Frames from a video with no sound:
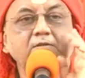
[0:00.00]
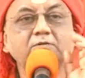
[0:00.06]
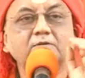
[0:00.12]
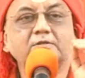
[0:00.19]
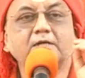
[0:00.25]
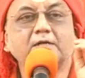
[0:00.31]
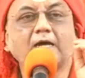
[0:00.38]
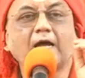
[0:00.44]

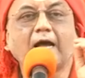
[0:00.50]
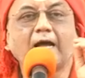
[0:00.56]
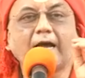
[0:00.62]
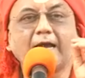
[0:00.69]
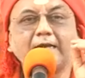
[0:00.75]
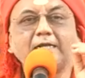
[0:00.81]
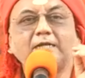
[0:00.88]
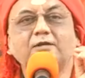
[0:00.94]
So the
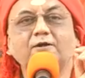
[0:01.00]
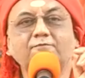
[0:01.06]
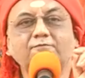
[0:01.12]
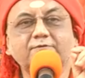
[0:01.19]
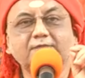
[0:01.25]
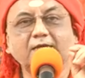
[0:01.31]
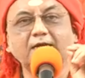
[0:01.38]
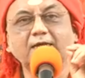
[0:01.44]
height of
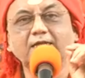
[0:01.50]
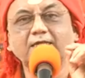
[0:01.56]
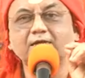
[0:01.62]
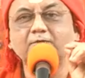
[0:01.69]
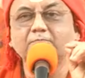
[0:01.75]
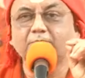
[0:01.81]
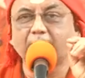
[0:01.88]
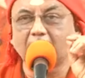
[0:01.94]

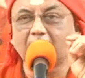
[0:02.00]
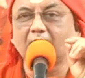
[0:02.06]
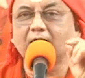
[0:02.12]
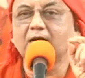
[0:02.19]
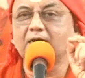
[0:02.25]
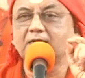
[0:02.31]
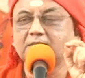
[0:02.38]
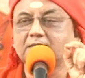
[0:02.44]
sthairyam,
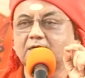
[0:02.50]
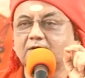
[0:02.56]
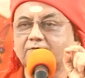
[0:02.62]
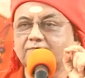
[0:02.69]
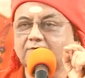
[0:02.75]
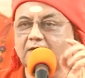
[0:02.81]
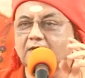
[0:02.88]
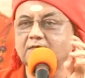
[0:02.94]
parakashta
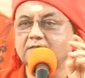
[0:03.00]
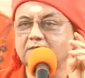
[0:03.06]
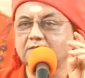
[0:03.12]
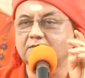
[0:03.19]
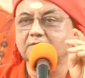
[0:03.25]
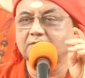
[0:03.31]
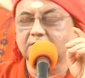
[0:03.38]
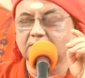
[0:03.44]
of
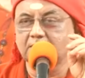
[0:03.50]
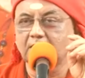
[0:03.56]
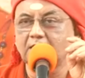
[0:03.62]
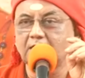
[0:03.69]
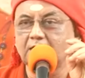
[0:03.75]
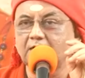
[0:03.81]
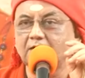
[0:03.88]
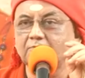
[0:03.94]

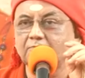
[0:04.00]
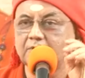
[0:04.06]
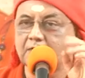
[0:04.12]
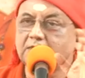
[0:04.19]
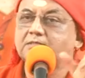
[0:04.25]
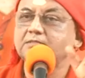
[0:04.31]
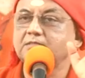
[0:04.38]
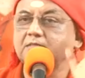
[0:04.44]
sthairyam
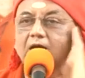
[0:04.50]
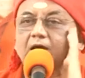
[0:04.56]
is